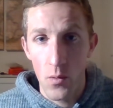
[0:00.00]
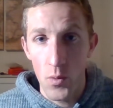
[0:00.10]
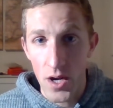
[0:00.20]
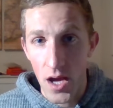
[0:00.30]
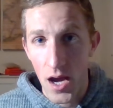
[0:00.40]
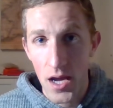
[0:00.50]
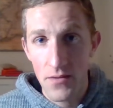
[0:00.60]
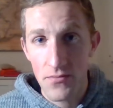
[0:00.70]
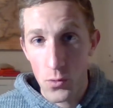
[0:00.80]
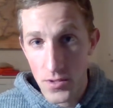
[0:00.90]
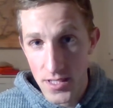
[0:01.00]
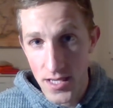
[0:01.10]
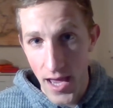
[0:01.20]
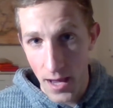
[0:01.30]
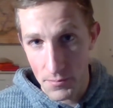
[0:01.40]
What I
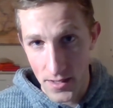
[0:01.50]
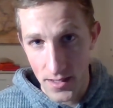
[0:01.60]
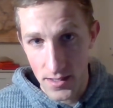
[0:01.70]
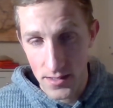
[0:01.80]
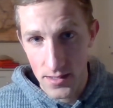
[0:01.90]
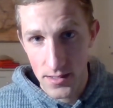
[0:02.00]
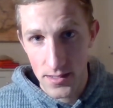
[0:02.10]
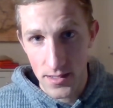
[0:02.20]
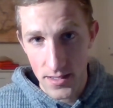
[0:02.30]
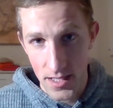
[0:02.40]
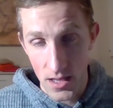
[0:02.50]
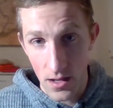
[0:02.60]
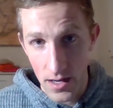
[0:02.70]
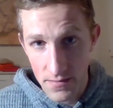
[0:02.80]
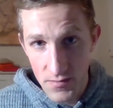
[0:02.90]
foresee happening is a
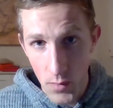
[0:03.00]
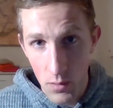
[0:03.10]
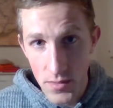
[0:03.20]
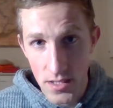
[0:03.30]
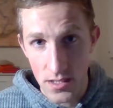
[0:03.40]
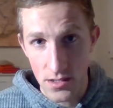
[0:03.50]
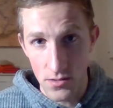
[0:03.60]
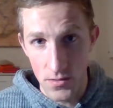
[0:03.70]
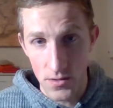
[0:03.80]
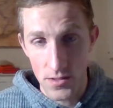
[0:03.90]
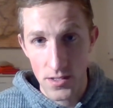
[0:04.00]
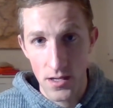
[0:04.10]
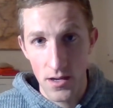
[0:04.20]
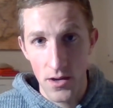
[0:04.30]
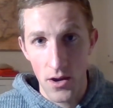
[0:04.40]
lot of small business owners
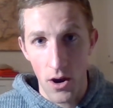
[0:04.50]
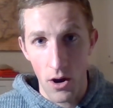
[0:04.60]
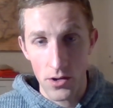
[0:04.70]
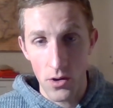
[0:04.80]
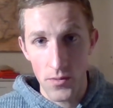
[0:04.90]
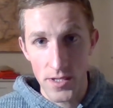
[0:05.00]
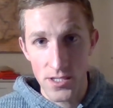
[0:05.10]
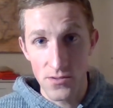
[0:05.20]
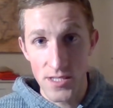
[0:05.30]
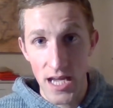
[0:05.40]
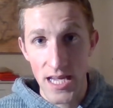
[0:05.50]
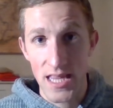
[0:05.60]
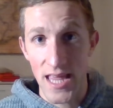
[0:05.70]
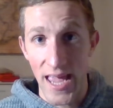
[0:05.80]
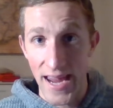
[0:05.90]
are going to take
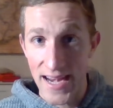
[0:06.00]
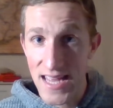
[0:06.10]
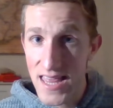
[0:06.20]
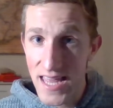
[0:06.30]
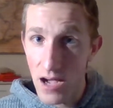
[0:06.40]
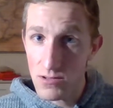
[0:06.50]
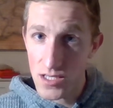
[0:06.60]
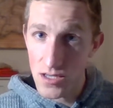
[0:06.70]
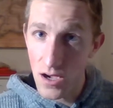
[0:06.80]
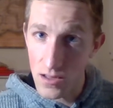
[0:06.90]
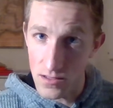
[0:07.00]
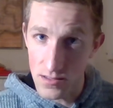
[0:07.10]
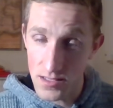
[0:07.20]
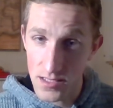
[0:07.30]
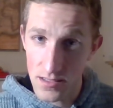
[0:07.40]
the
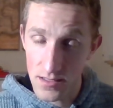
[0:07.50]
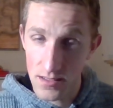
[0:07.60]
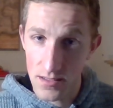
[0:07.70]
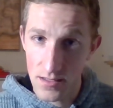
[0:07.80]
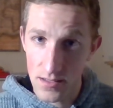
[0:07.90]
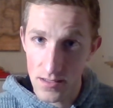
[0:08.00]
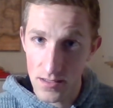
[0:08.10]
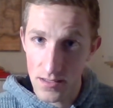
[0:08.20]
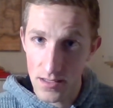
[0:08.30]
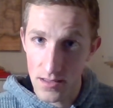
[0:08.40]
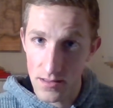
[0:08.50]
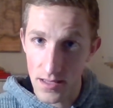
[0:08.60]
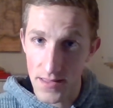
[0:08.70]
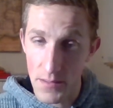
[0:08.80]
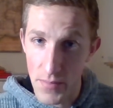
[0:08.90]
$80,000
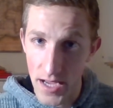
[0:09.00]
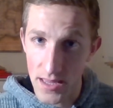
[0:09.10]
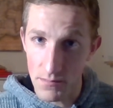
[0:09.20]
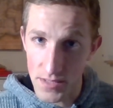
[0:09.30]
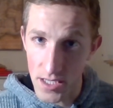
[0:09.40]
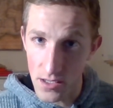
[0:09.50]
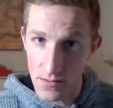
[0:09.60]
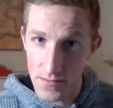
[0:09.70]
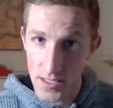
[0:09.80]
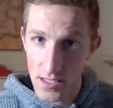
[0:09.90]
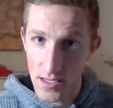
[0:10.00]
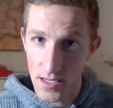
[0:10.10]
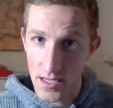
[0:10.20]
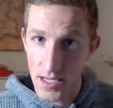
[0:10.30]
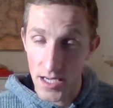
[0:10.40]
that they paid themselves
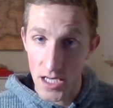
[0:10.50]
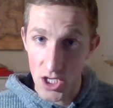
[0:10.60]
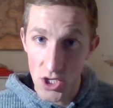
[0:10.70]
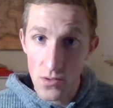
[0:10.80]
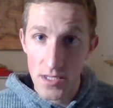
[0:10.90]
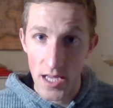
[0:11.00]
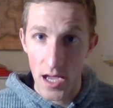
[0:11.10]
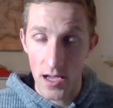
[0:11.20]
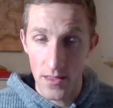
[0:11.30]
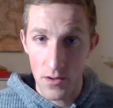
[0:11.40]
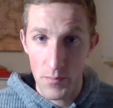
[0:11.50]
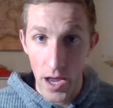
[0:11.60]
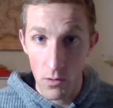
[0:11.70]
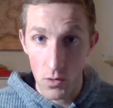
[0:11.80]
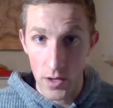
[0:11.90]
and use that in their
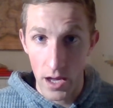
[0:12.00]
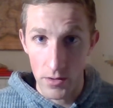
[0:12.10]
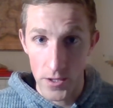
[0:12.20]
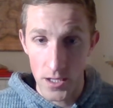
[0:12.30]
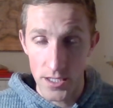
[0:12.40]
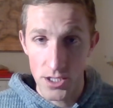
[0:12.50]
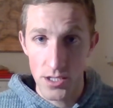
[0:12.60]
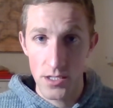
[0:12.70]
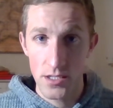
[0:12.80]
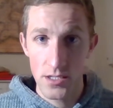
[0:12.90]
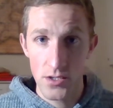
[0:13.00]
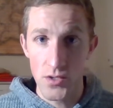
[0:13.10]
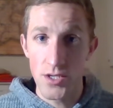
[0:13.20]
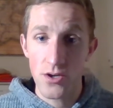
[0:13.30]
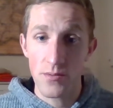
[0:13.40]
payroll calculation to
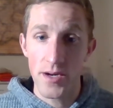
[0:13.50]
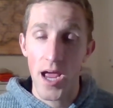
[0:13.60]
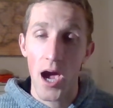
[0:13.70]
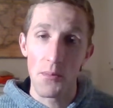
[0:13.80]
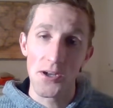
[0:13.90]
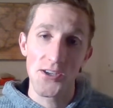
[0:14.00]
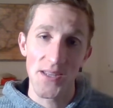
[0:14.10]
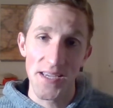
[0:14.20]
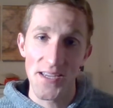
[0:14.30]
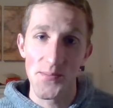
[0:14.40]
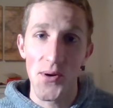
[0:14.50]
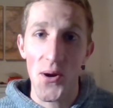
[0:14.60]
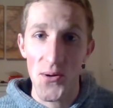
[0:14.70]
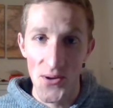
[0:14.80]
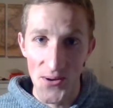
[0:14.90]
determine how much they can
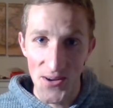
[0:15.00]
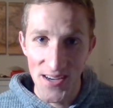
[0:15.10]
borrow.